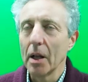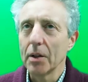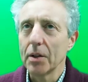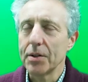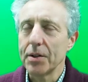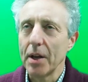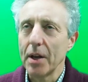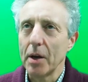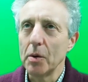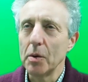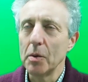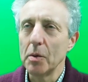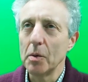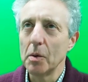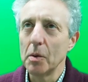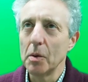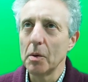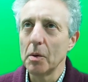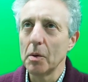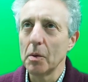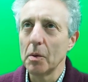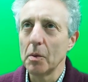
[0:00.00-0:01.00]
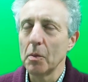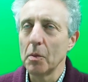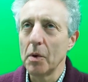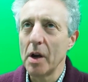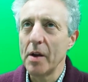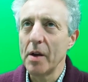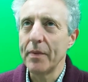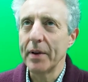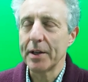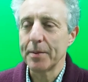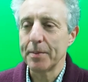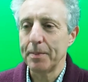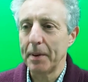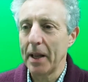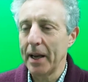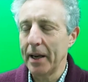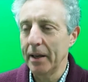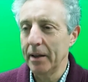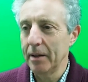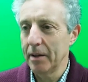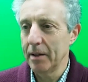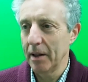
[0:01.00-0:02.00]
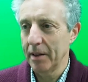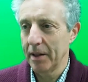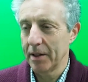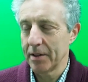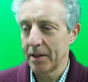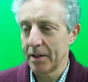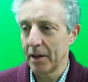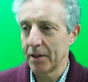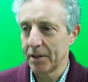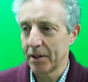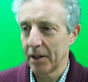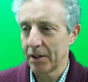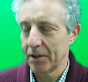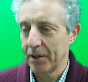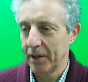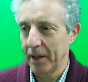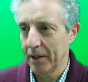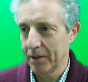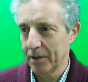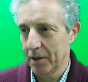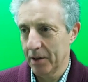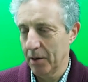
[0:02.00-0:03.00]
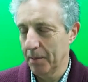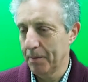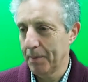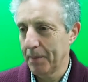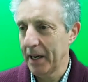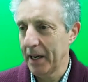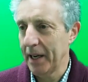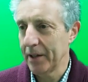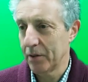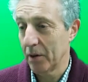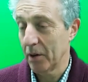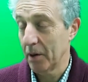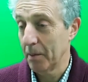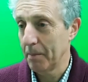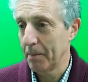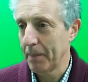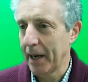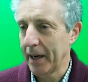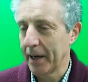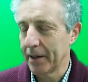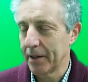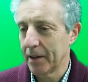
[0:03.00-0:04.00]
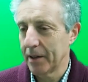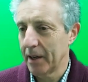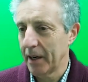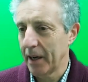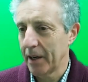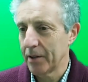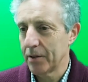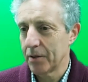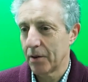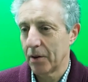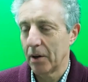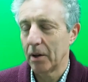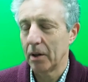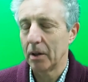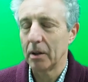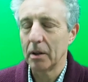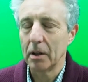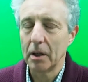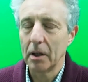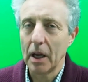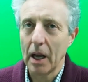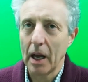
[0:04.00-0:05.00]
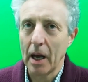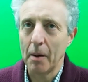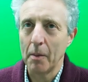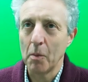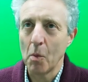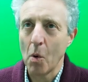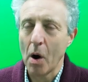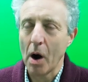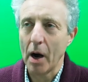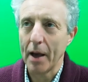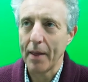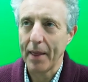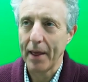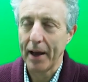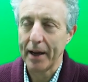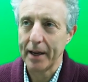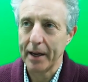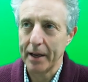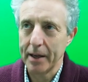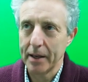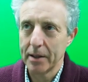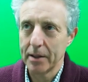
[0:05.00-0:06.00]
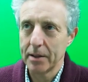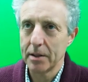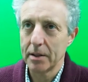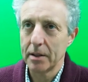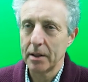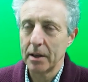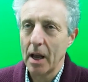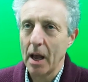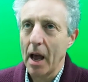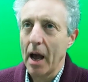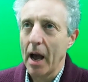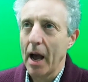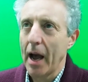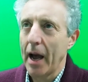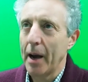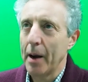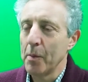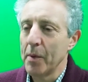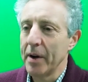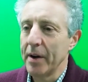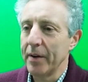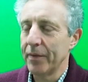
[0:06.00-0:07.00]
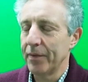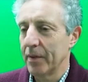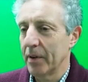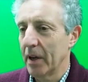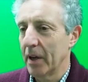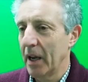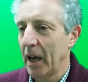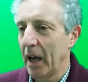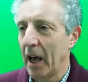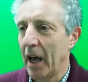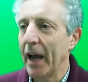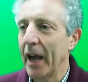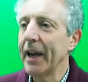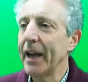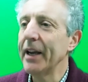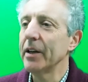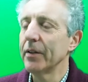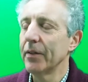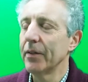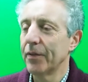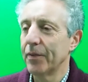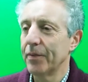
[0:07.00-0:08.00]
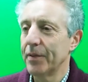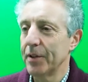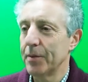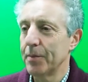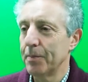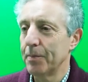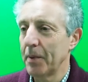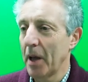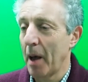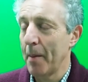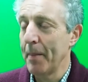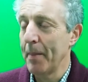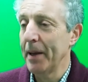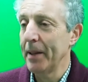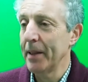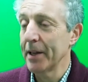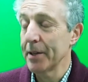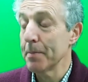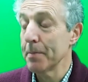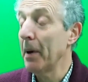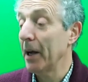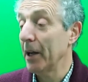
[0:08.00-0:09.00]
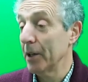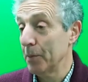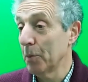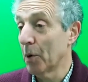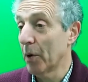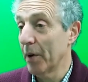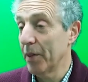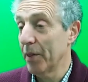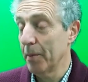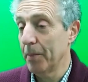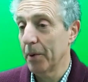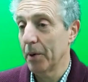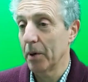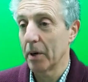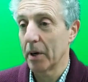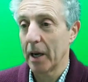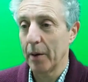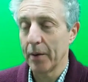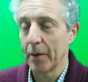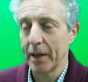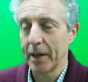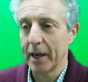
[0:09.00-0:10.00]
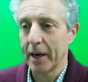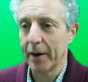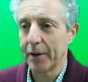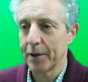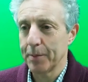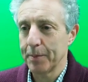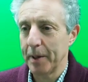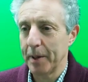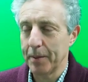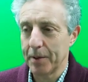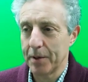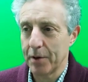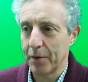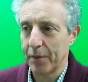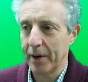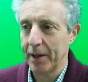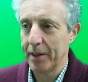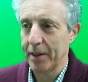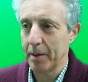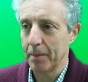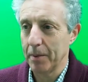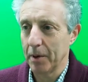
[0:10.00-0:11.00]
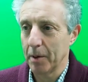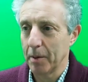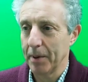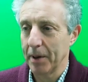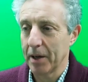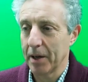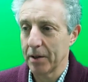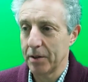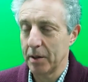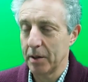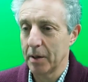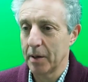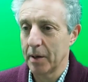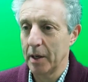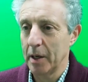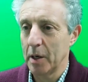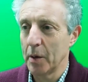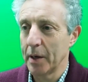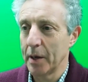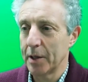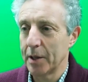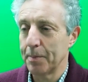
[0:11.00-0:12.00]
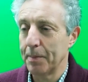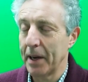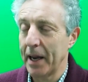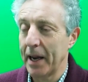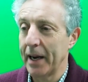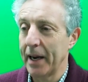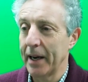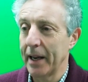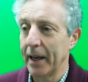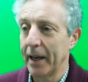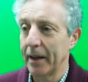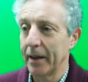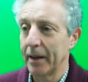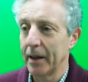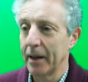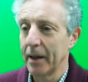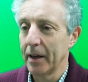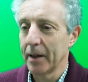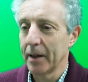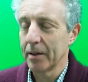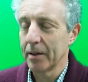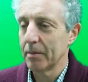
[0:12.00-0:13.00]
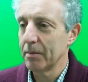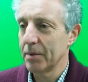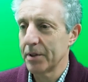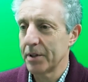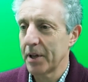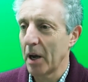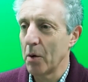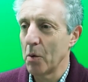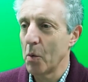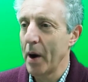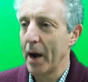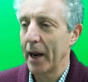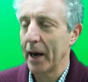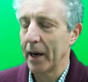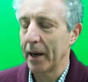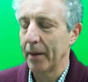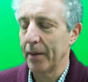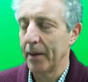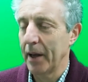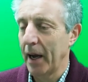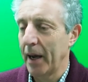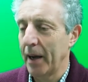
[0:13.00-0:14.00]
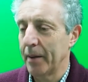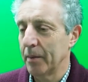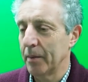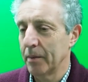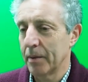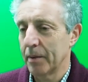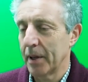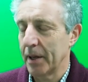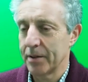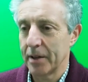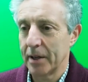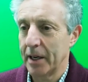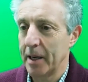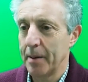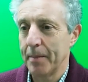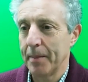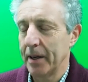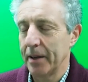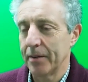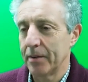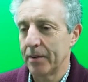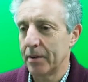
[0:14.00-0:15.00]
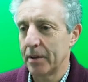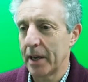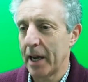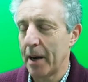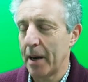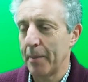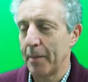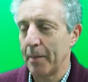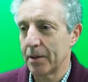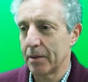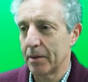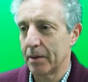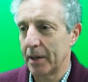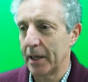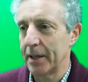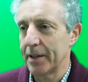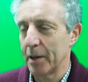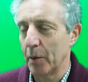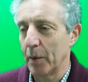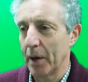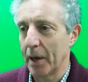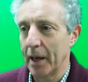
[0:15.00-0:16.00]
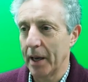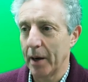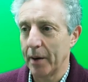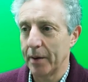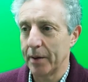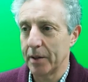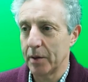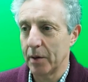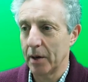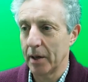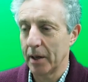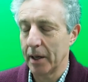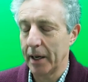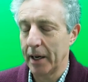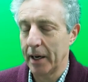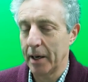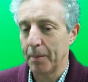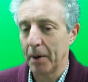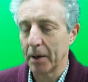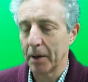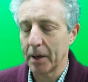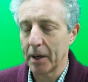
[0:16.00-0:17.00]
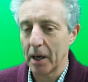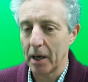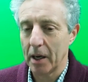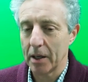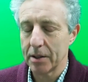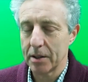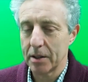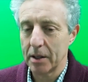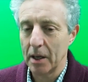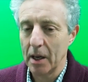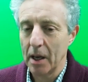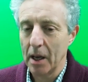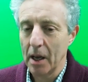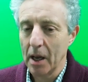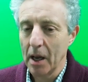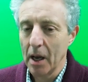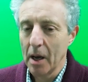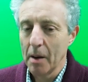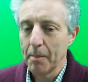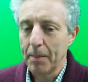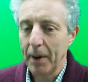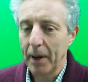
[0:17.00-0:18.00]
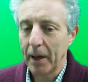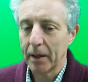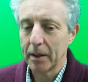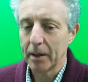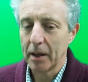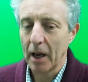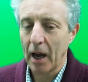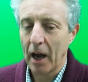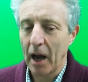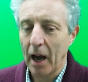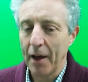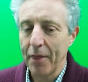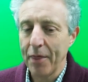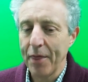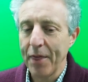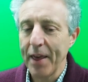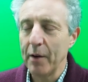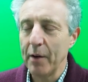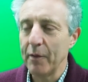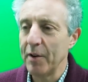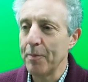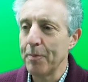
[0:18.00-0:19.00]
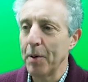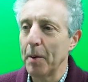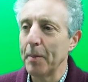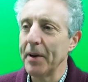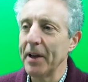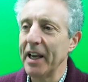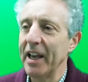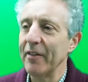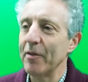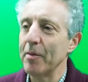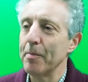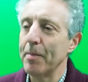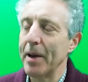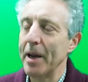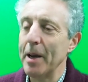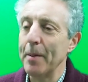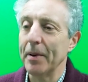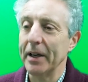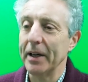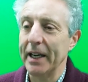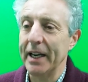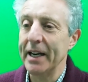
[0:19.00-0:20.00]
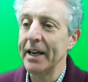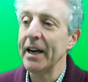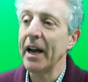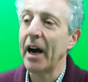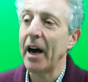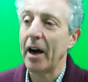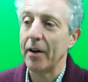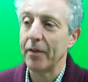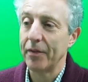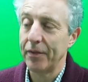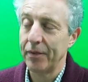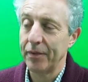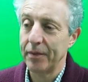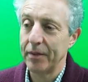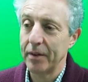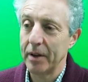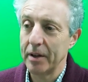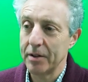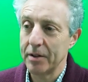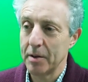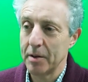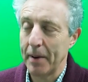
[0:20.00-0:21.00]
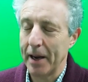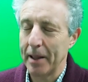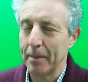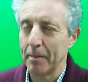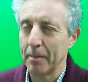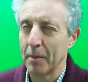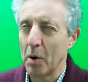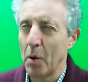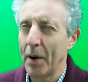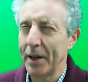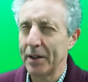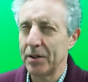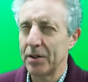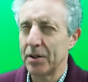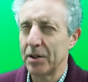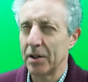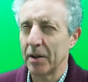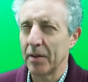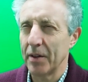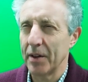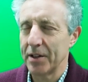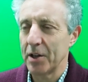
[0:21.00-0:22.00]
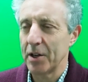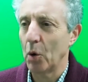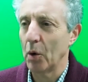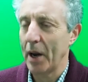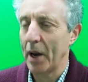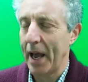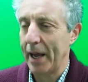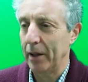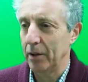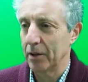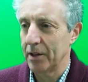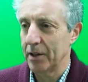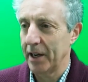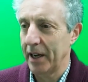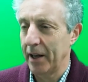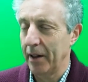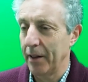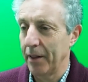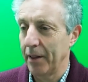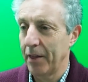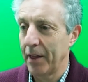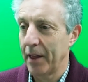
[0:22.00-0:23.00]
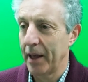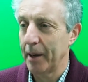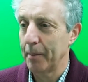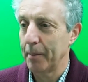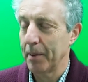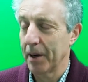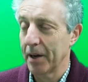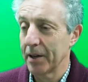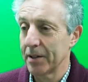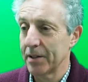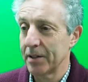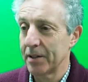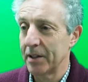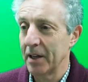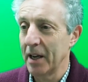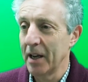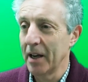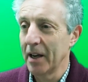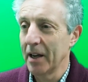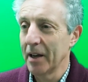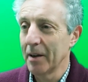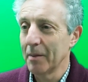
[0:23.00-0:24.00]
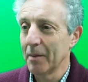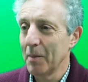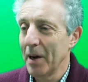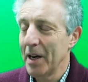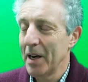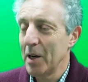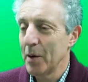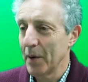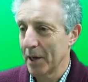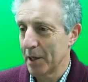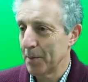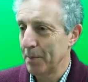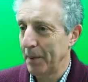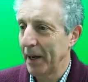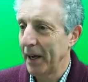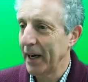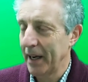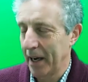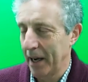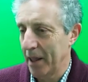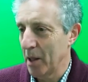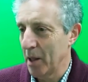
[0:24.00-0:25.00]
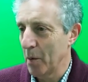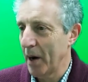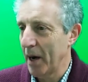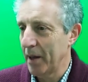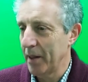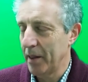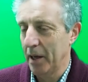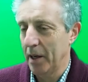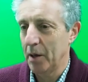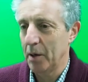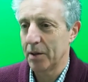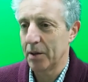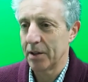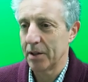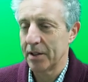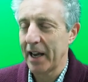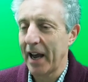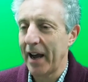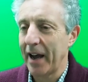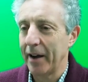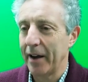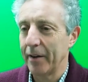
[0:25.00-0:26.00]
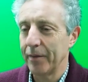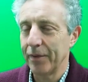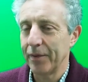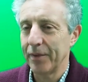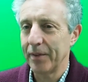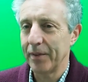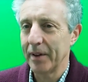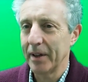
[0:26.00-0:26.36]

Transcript: So we've explained that there's no such thing as good cholesterol and bad cholesterol, and why that is. And we've kind of, I mean, there's much more in the book. I would encourage people to read the book, because you explain it so well, and there's a limit to how much detail we can go into in a podcast. But I think we've probably given people enough to make them question this whole LDL thing, because when you explain it in the way that you just have,